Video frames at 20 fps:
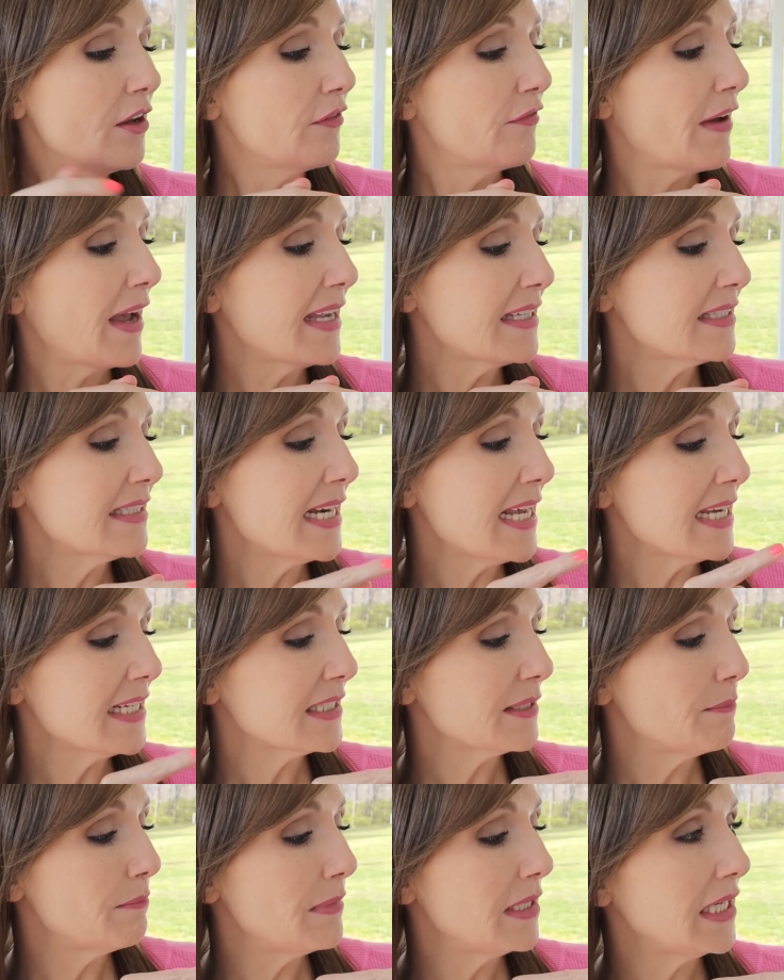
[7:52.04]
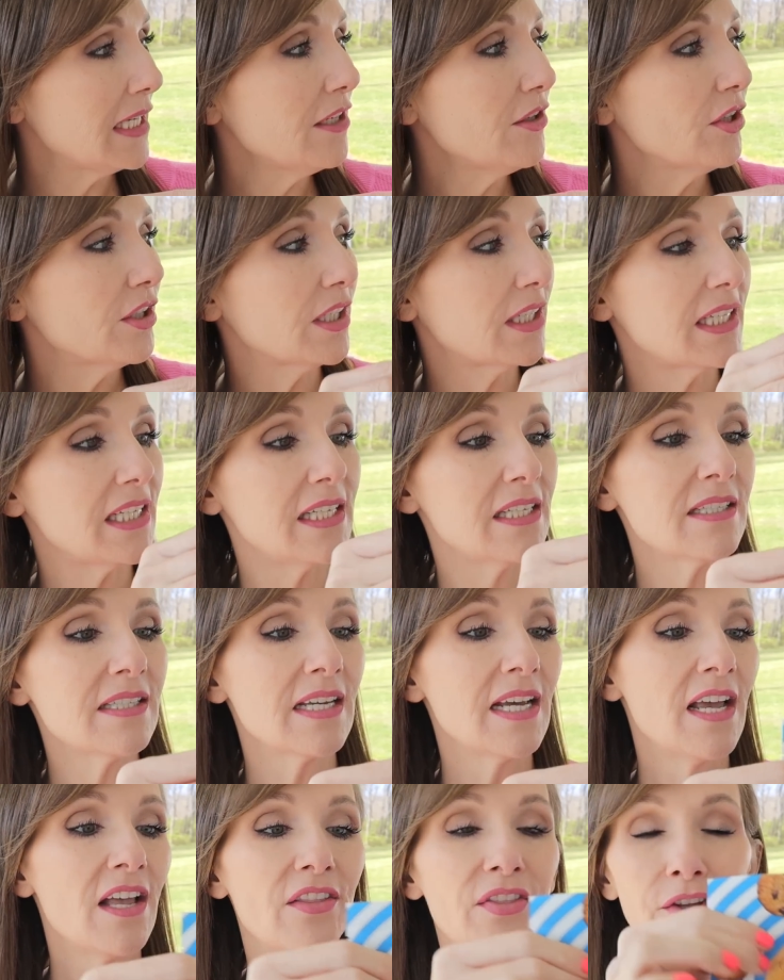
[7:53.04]
Fat Snax mini cookies.
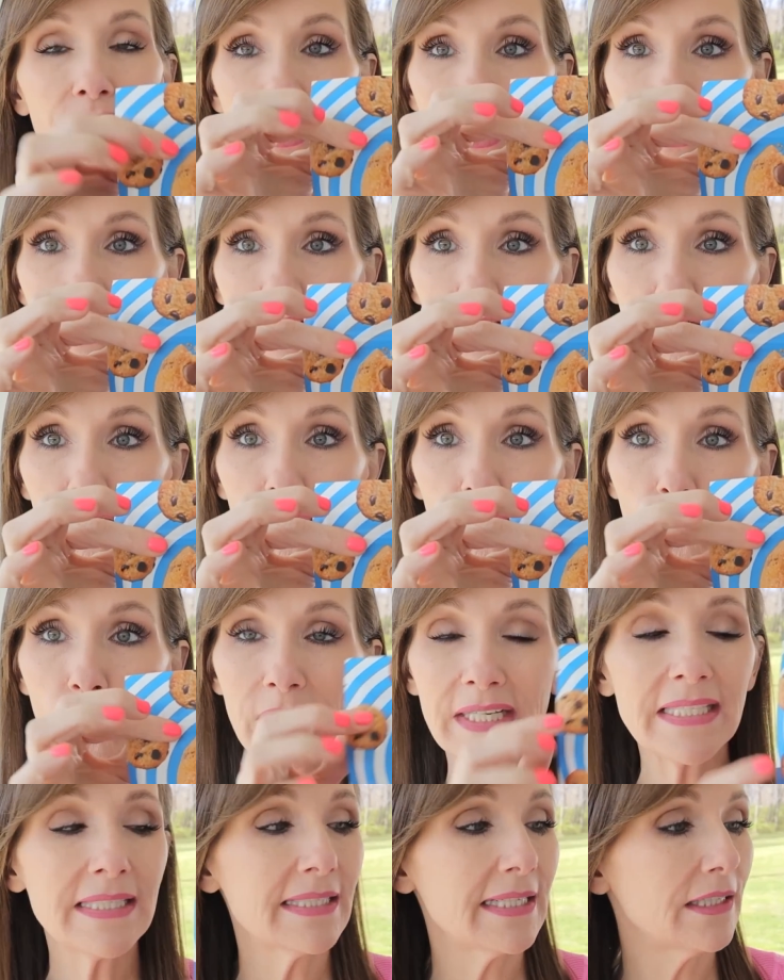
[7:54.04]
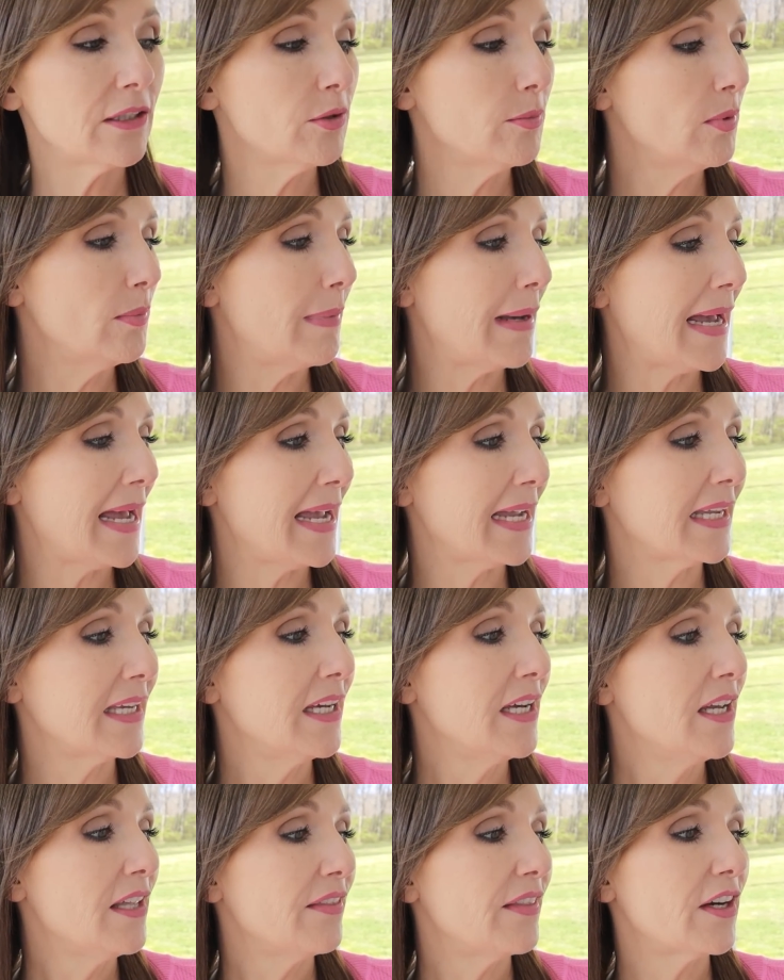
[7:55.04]
They're in a little resealable bag.
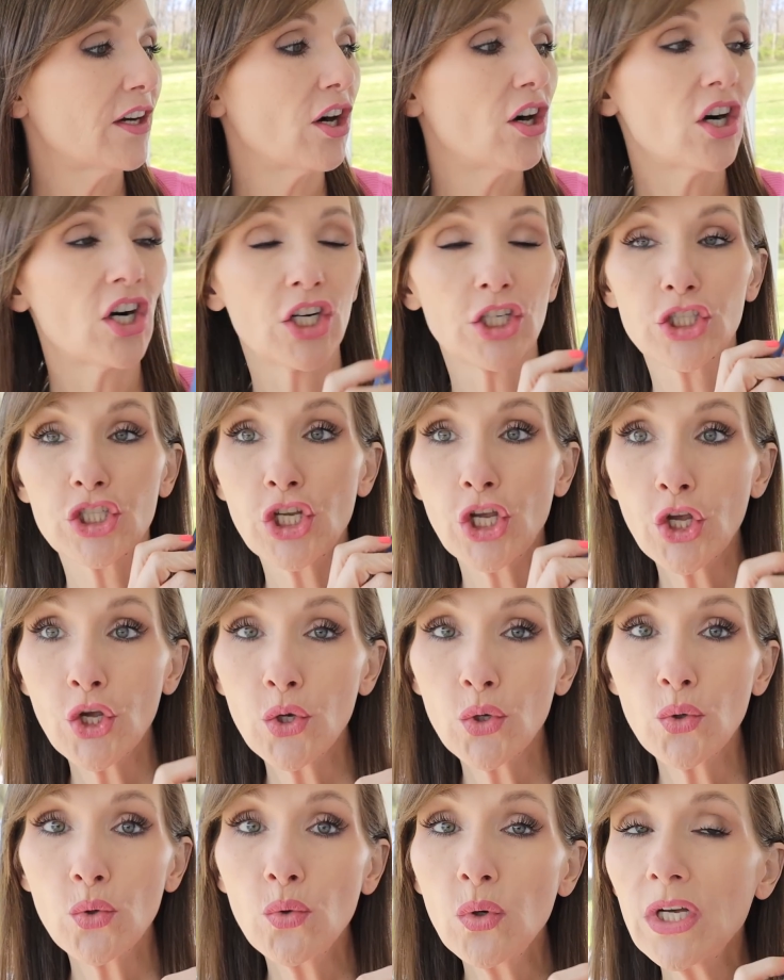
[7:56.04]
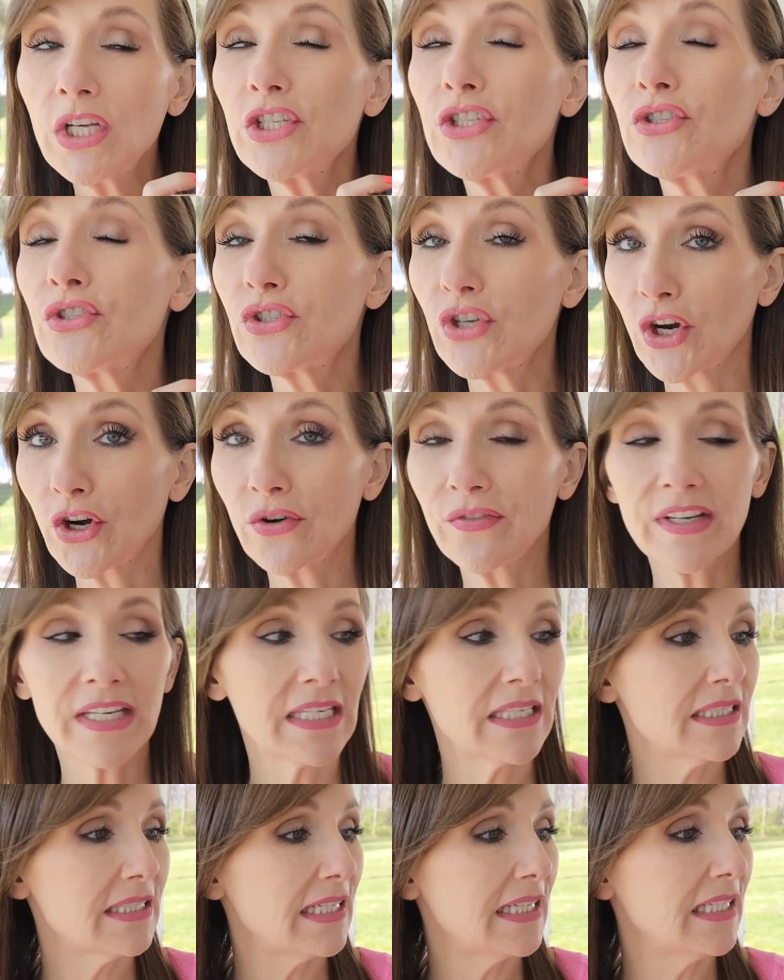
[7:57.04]
There are two
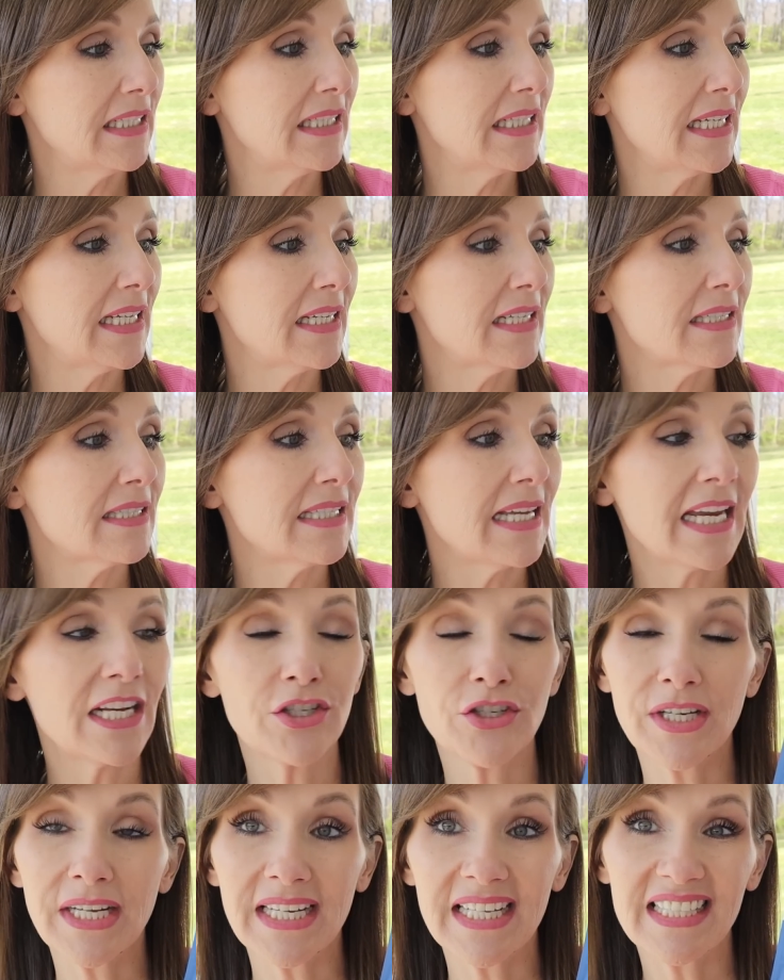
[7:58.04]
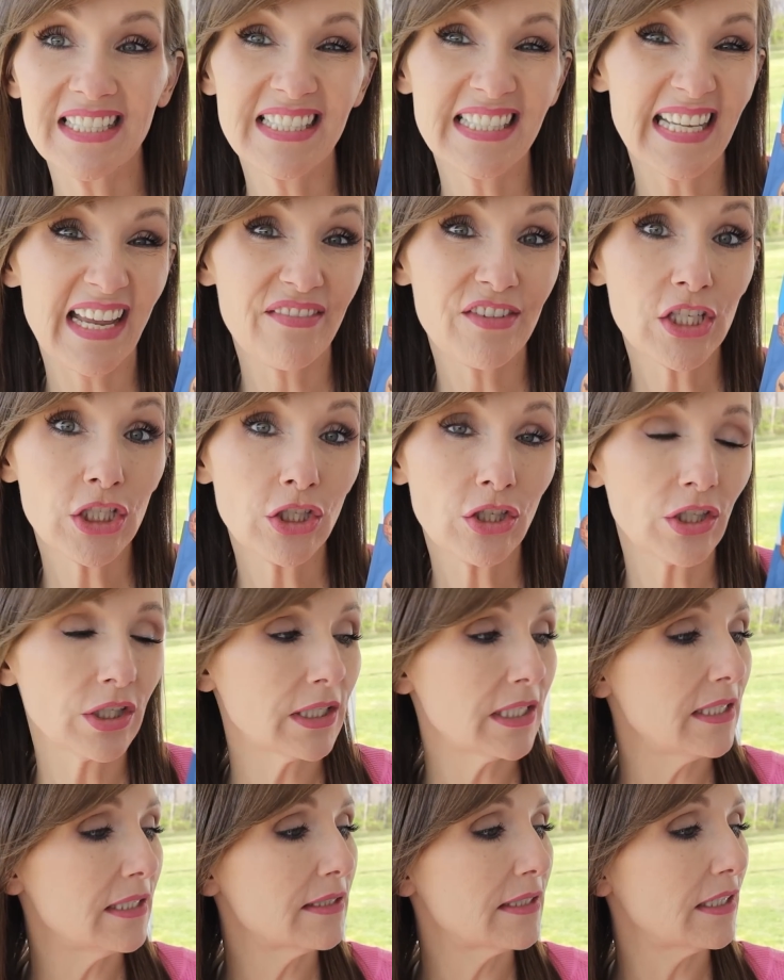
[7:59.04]
servings in this and you're getting seven
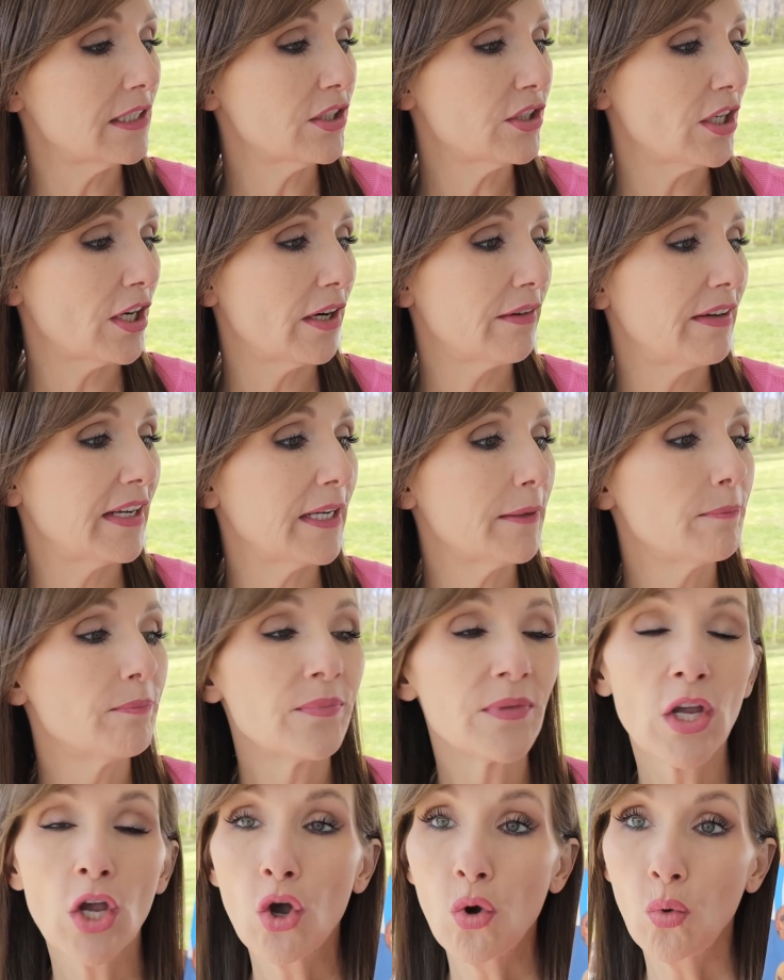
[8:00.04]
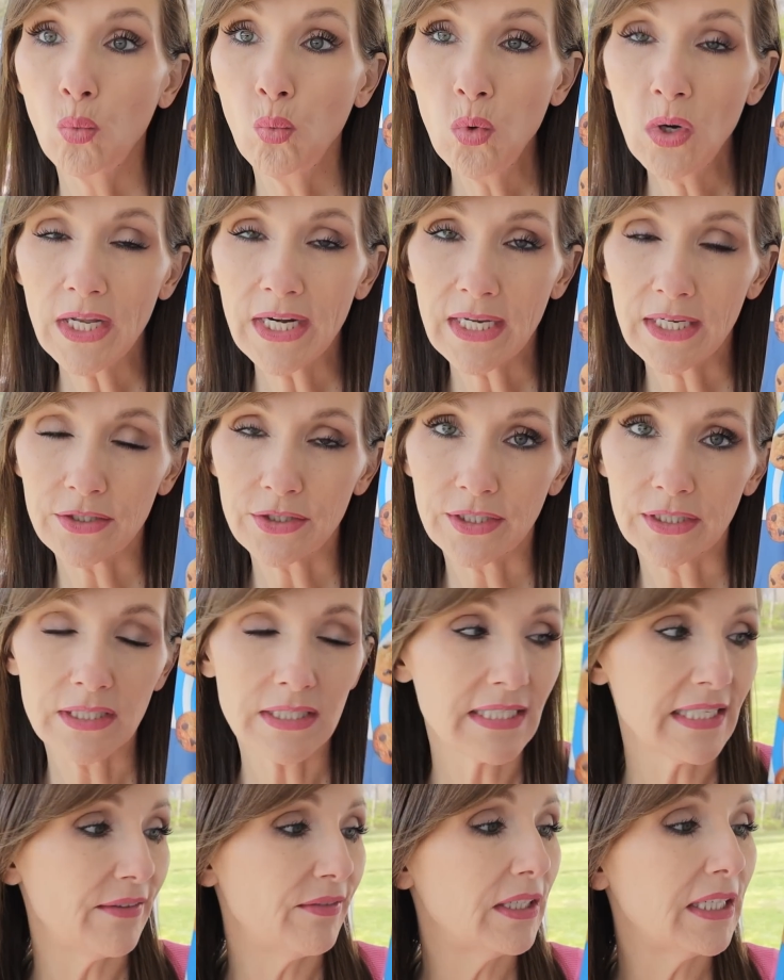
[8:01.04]
cookies a serving.
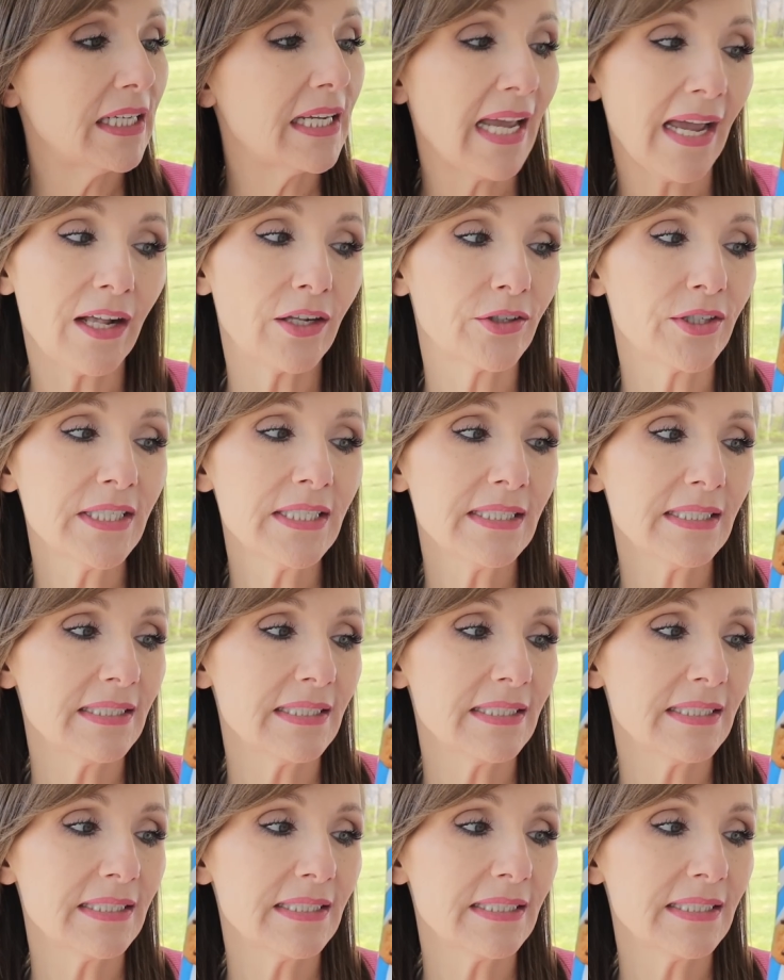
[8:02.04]
170 calories,